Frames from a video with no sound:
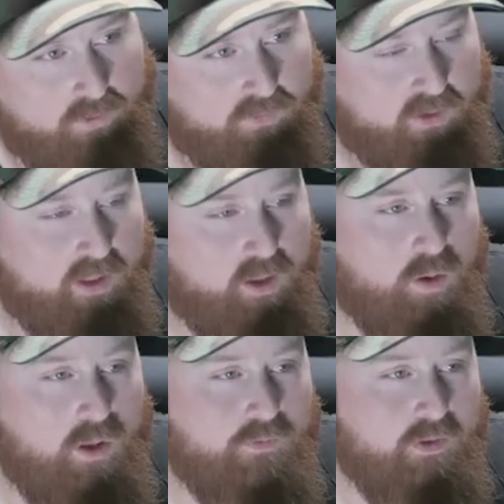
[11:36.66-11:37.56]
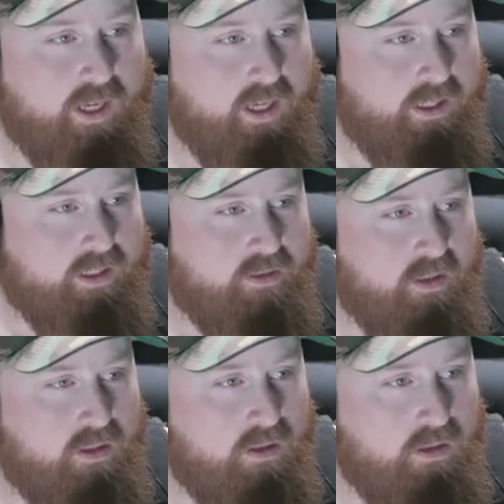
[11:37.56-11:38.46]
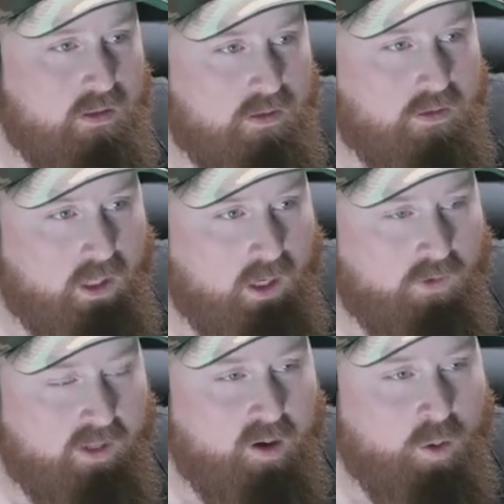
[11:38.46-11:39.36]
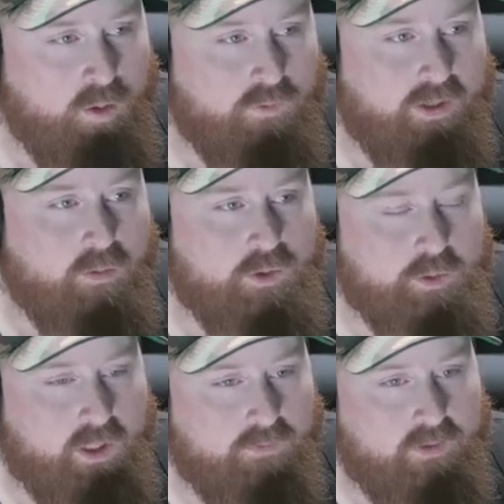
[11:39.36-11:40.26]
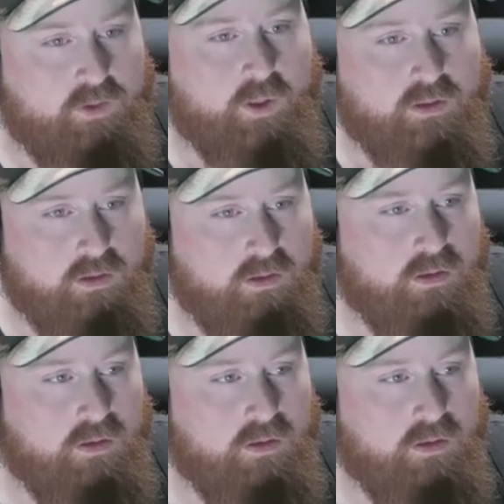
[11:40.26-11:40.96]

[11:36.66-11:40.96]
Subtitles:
of everything going on for that. I got to cover that whole event, which was kind of interesting.